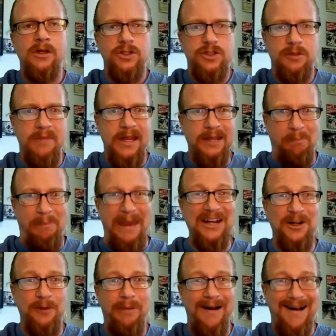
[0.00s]
to make
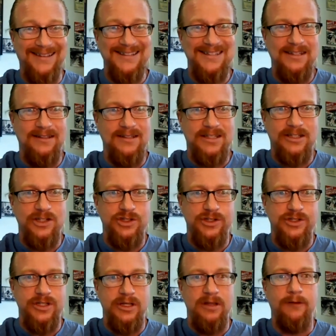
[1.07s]
better policy
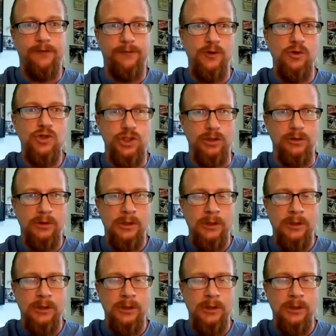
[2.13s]
decisions in the future